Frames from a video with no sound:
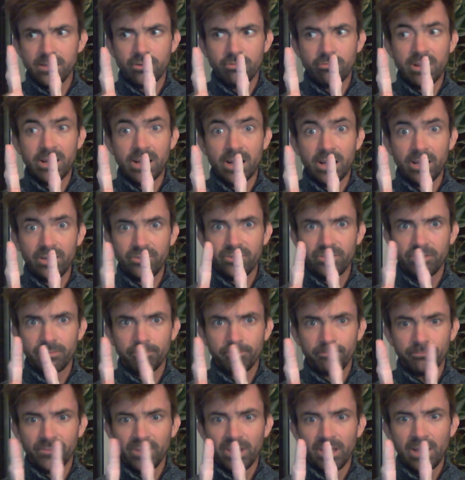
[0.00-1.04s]
Grey Knight
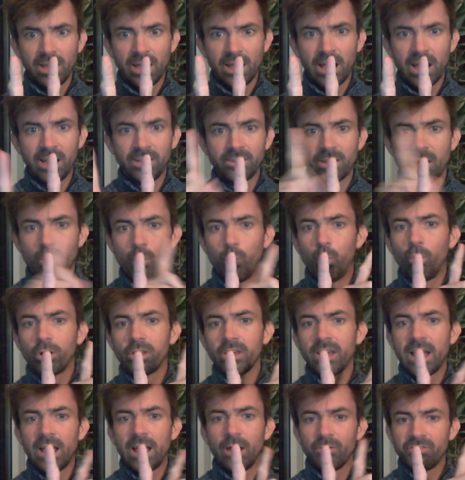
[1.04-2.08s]
and a
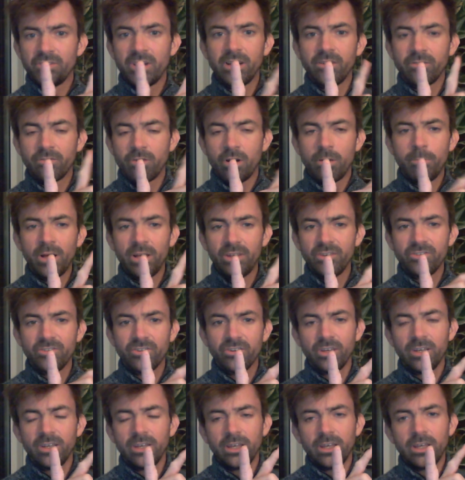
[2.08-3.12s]
warrior outside of
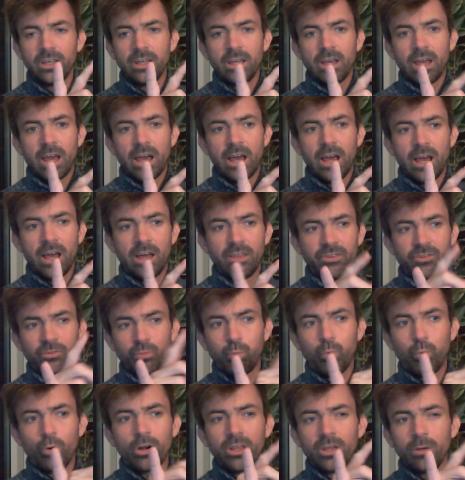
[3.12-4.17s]
combat. This
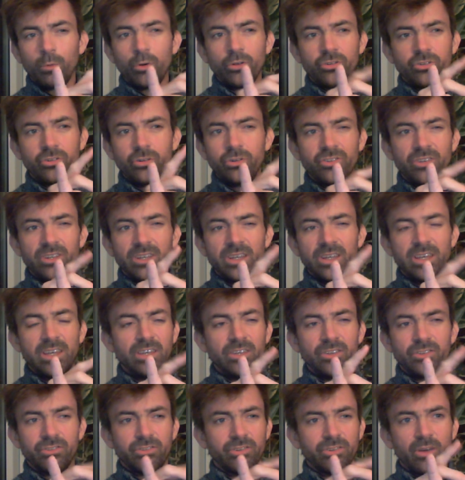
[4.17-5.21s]
warrior was using
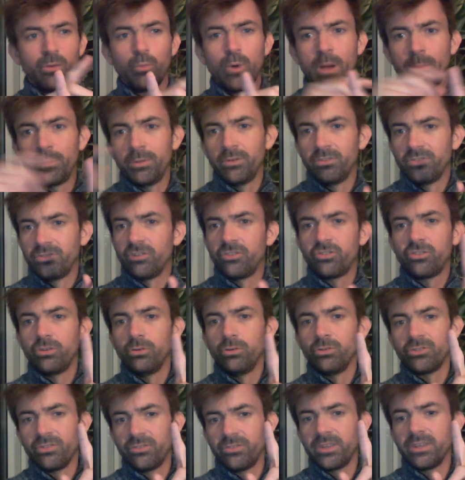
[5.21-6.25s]
his weapon to
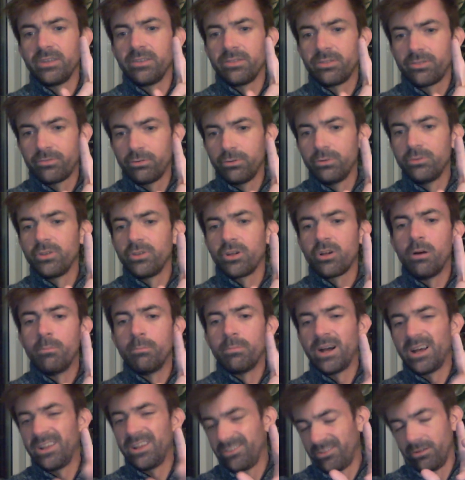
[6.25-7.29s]
shoot something through the
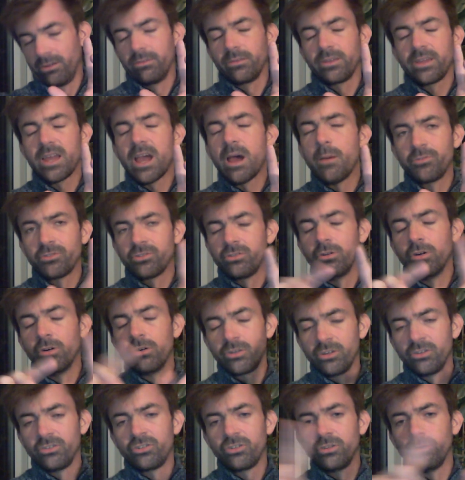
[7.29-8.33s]
combat. You know, they get obscured,
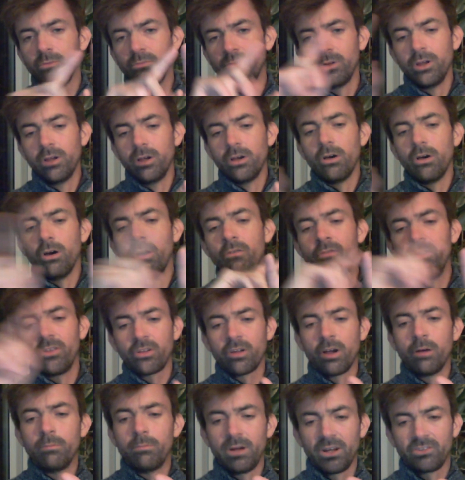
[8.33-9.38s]
you can shoot over the
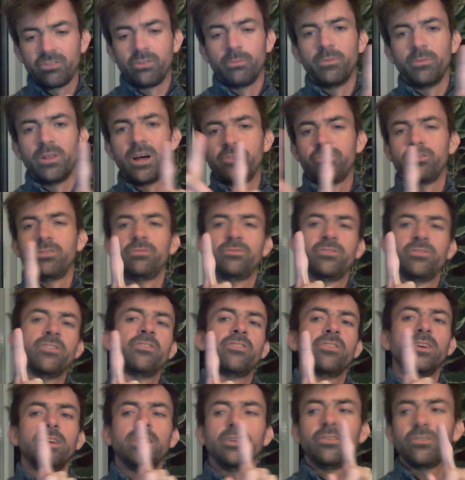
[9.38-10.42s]
combat because I'm large enough to
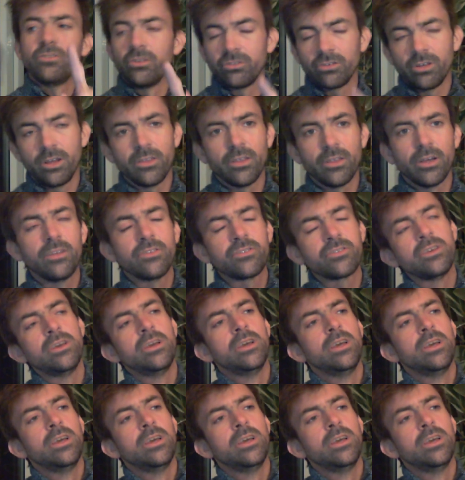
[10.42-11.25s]
see and such like that.